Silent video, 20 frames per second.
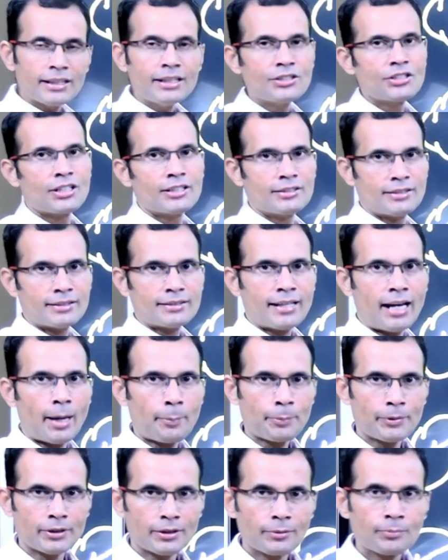three changes
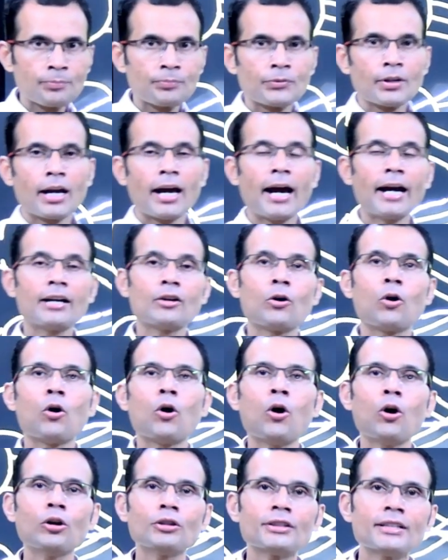happen, and
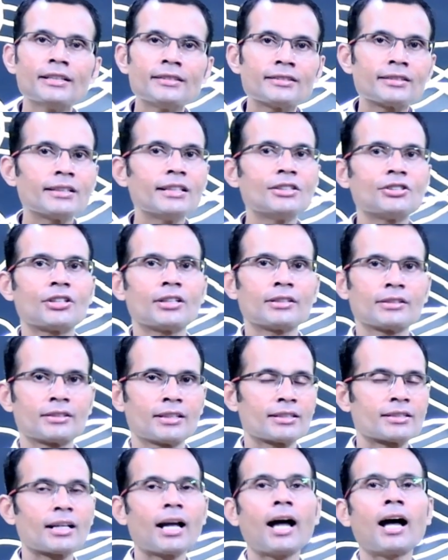all these three
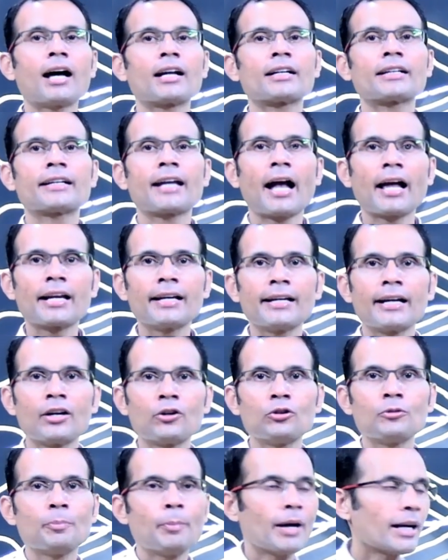changes are carried
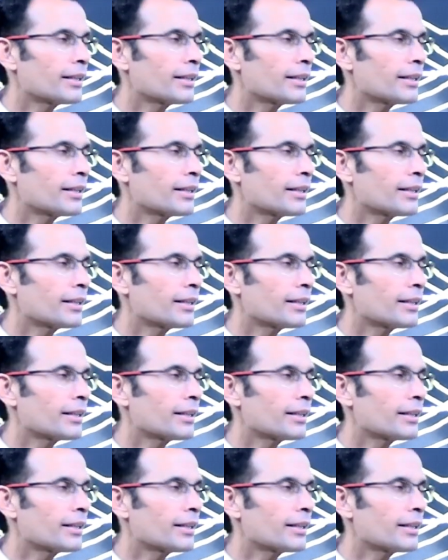out